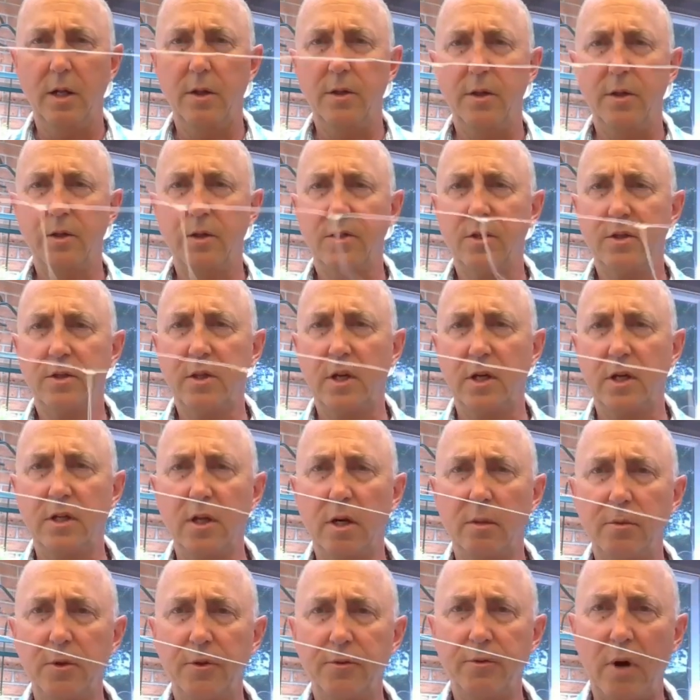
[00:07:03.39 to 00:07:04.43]
This is a
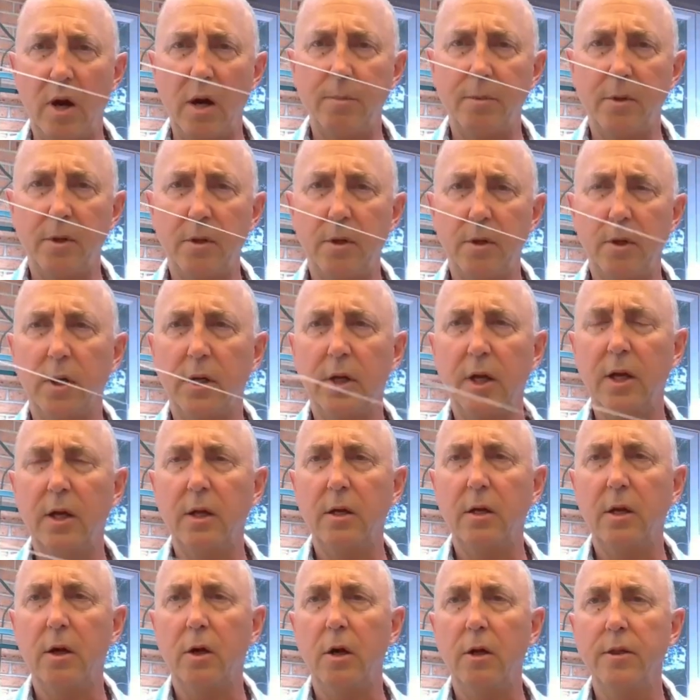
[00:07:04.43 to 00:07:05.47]
double dropper,
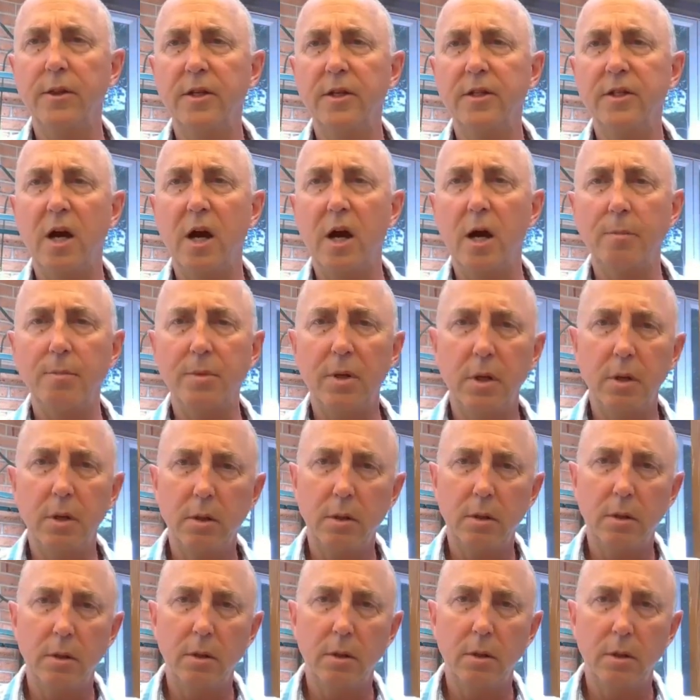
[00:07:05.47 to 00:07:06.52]
again on the top,
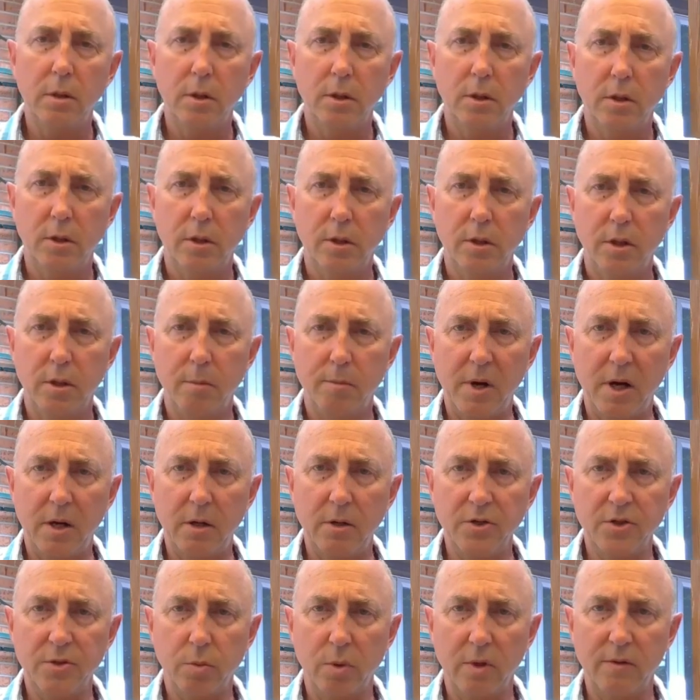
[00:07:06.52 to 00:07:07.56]
the barrel
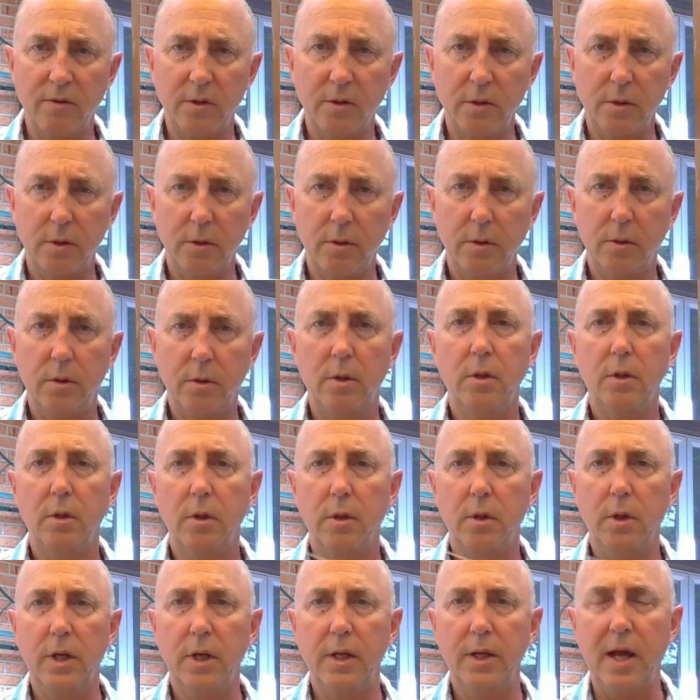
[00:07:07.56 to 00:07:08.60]
swivel,
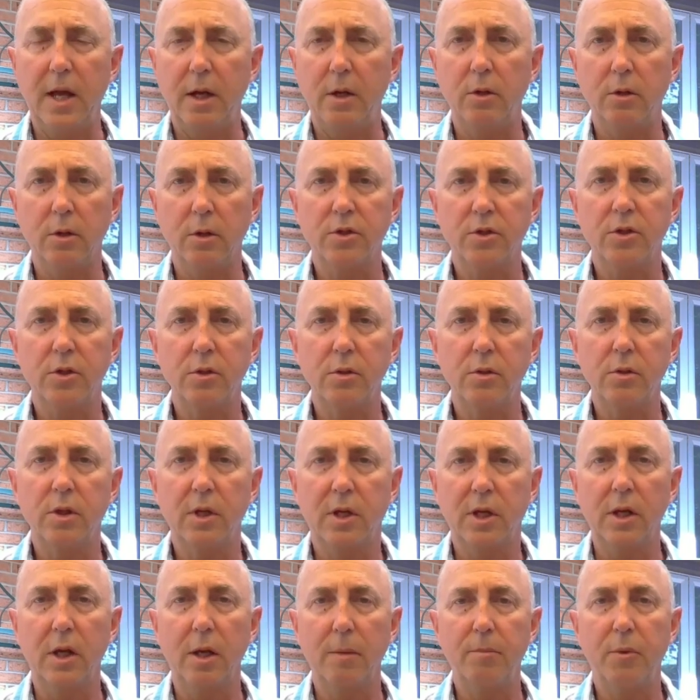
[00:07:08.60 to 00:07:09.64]
and that hooks to the
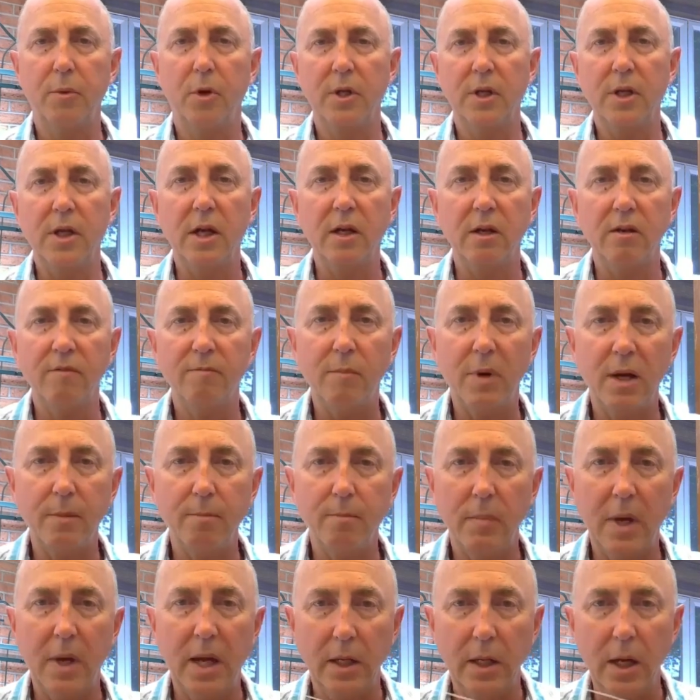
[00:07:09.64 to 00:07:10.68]
clip on the end of my
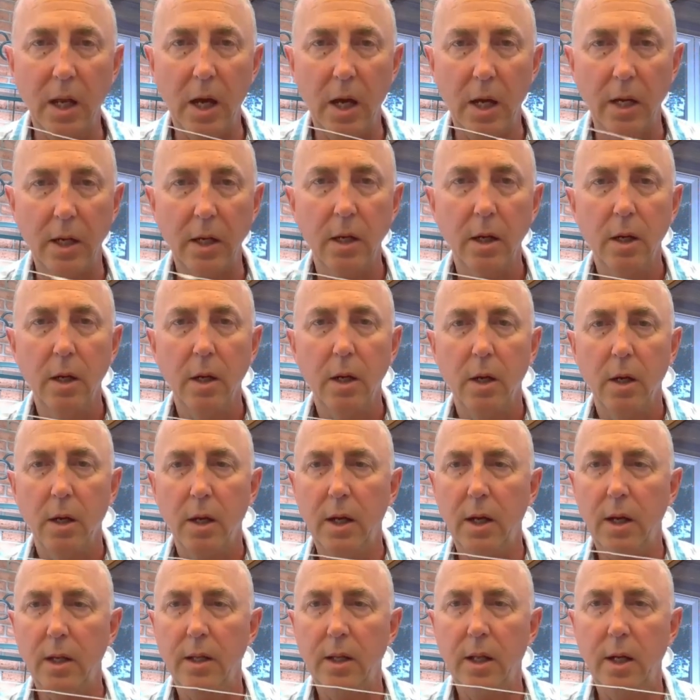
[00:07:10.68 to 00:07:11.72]
main line.
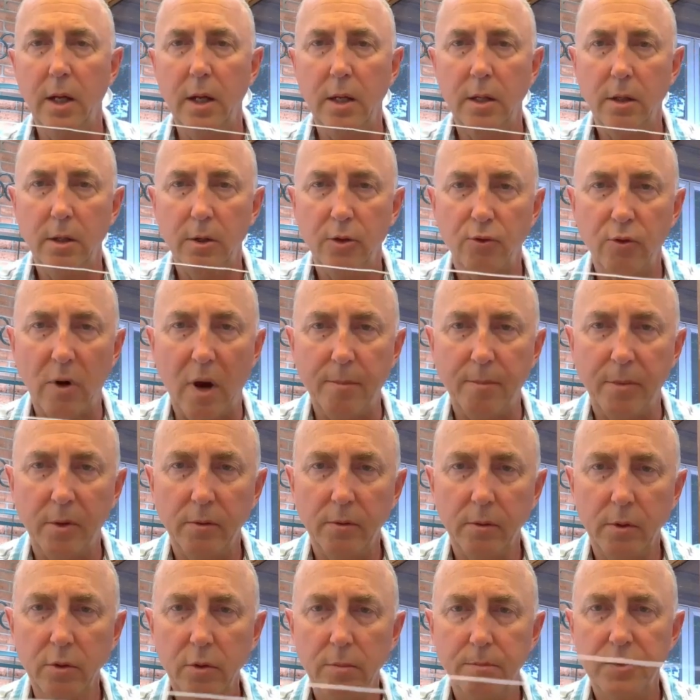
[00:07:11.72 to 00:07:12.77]
And then dropper
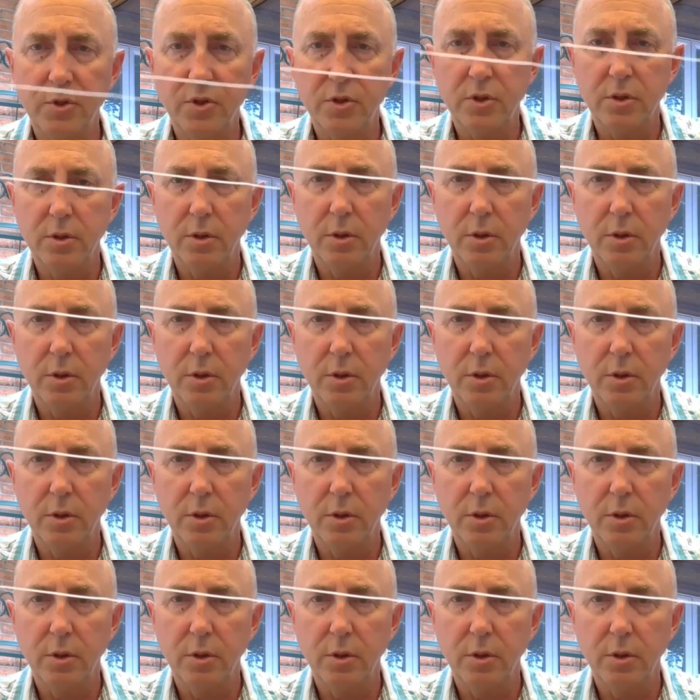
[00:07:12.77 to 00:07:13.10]
loops.